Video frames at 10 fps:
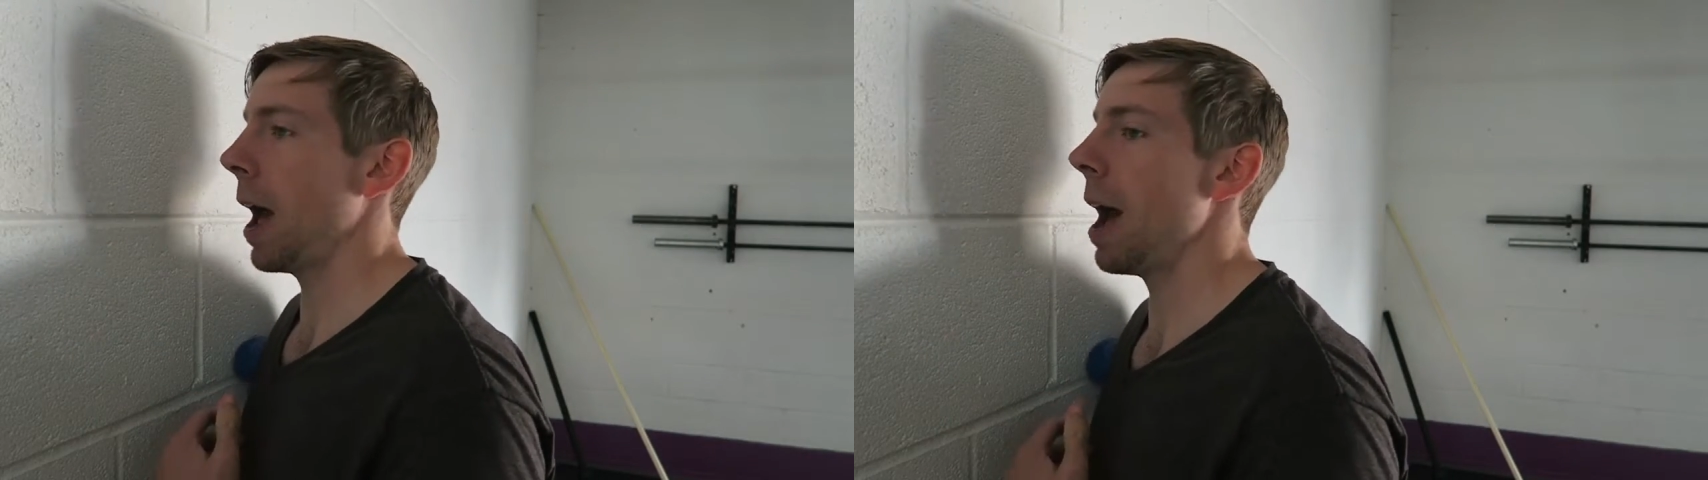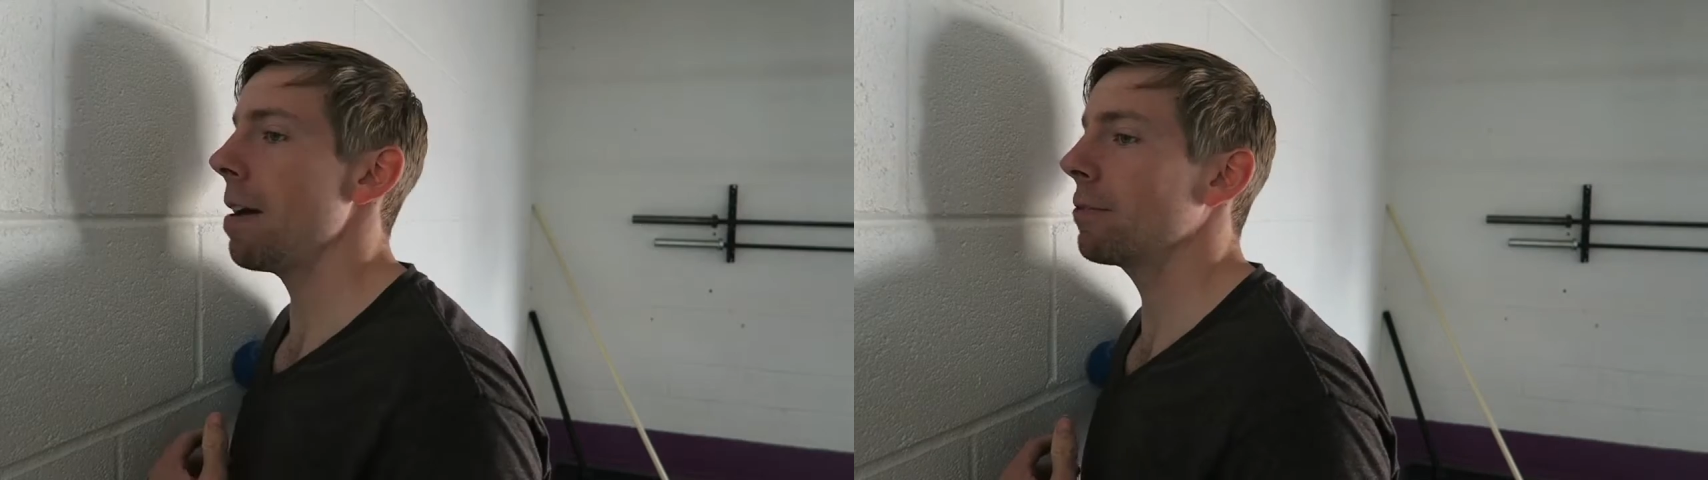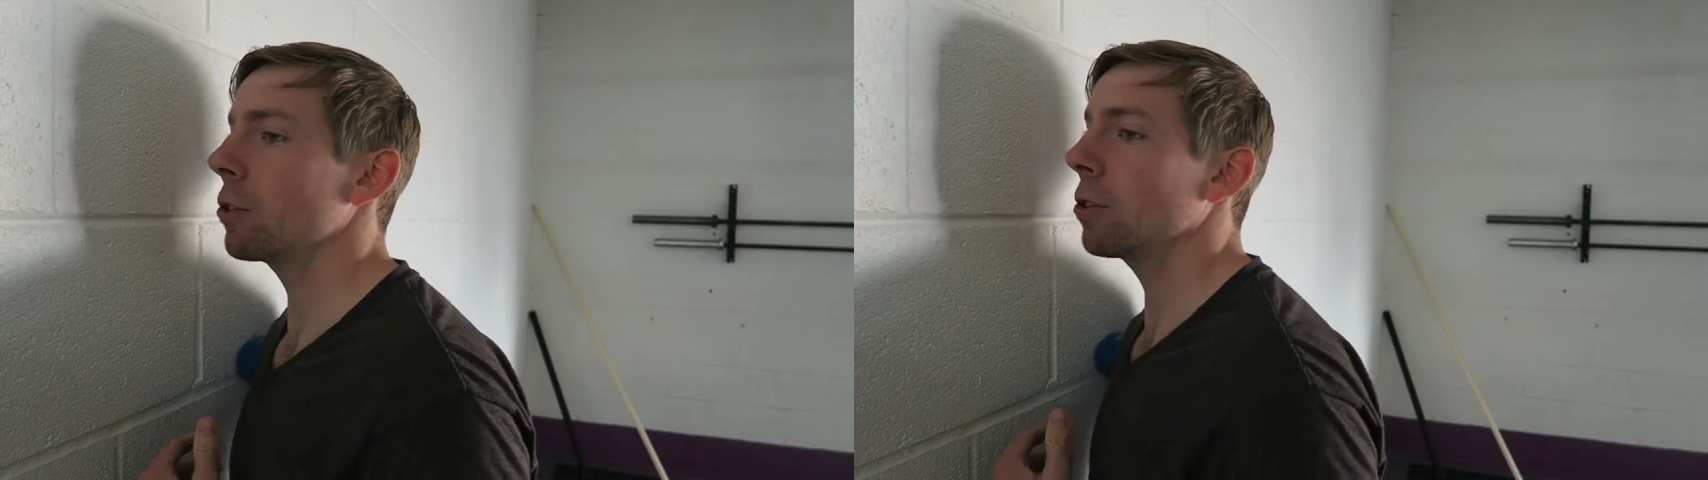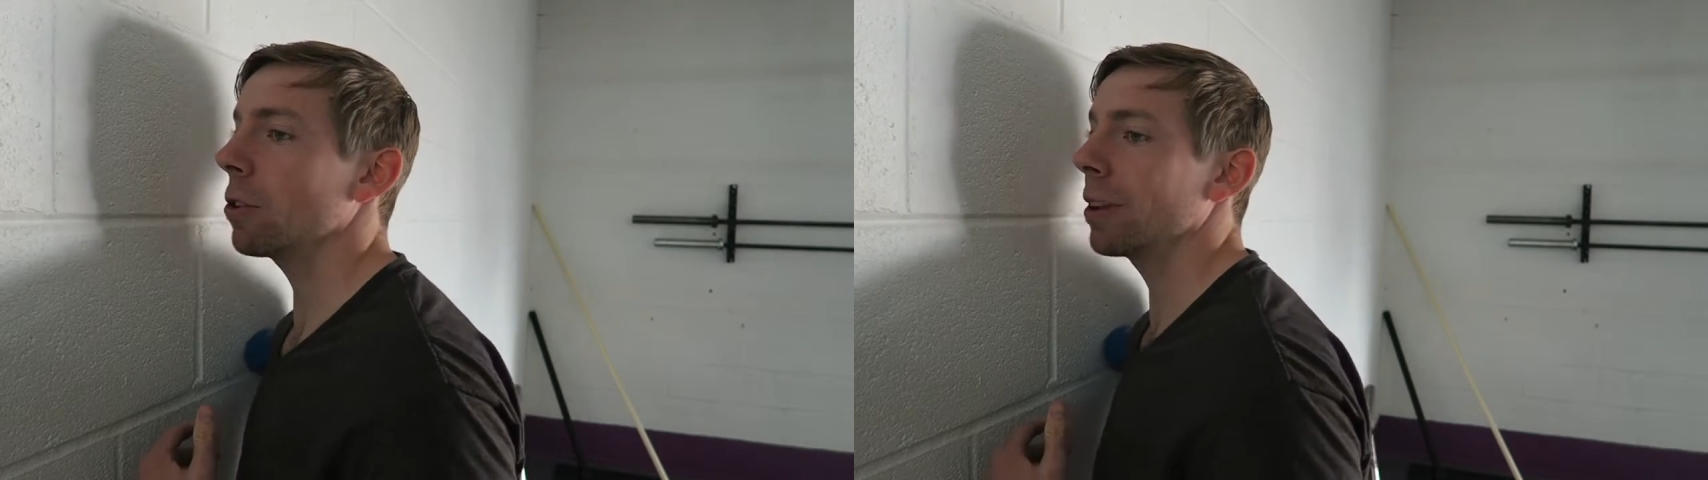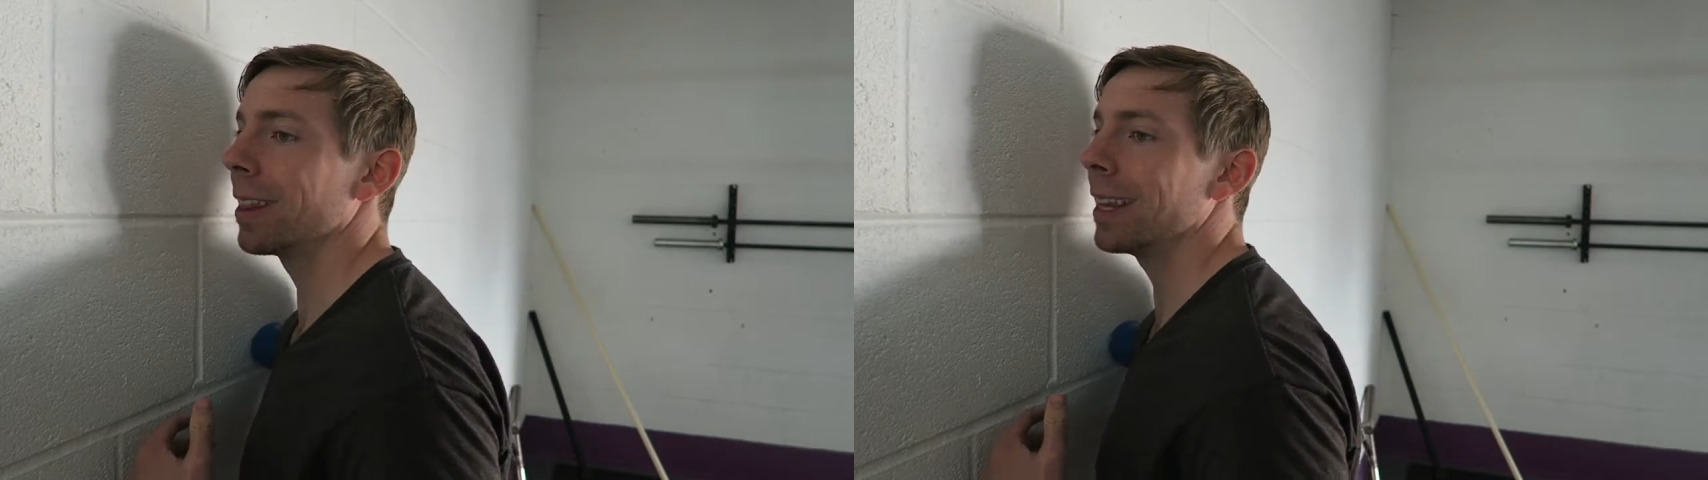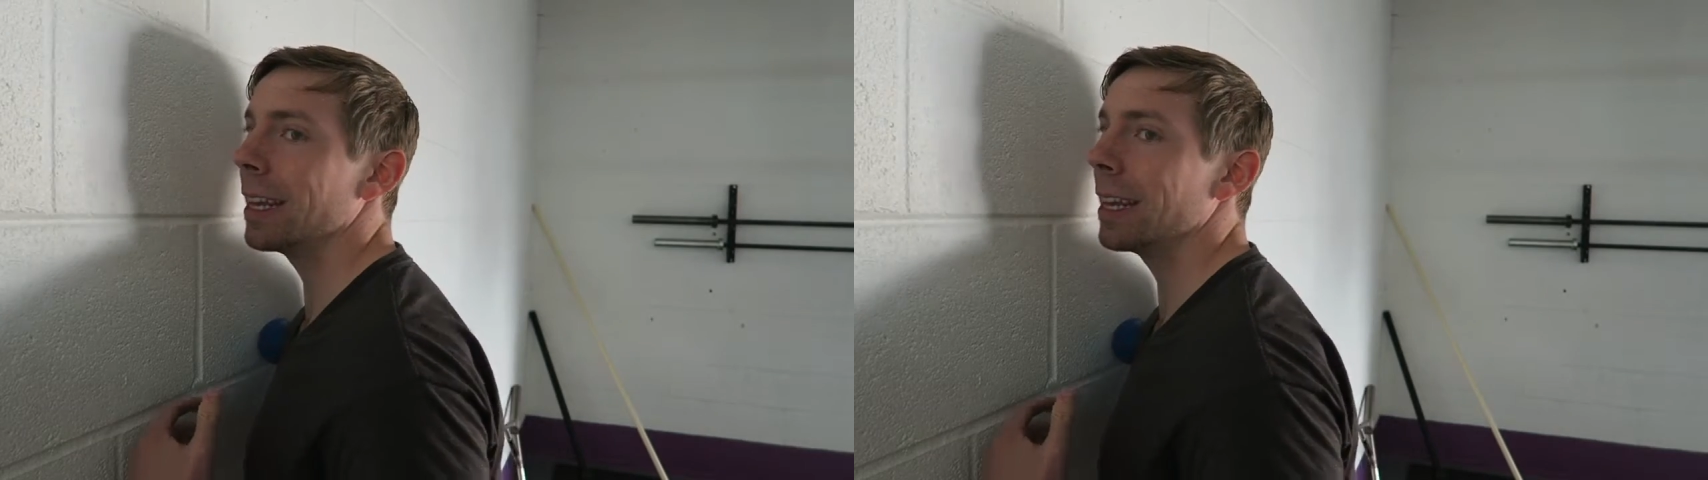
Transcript: After